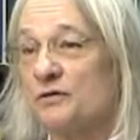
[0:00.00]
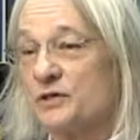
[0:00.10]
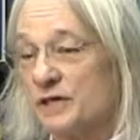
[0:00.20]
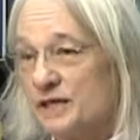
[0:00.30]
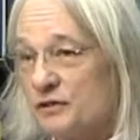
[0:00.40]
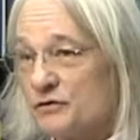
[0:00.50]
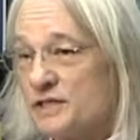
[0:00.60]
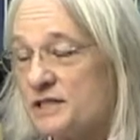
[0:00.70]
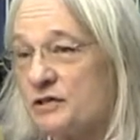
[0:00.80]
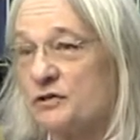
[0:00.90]
So an
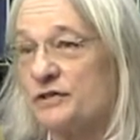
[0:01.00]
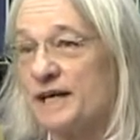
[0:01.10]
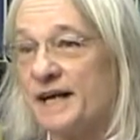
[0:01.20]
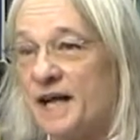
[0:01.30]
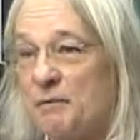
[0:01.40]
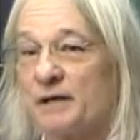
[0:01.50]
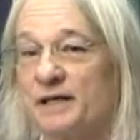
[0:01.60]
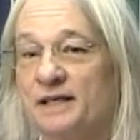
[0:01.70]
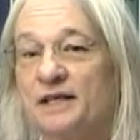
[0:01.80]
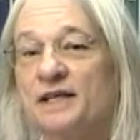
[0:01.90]
interesting social dynamic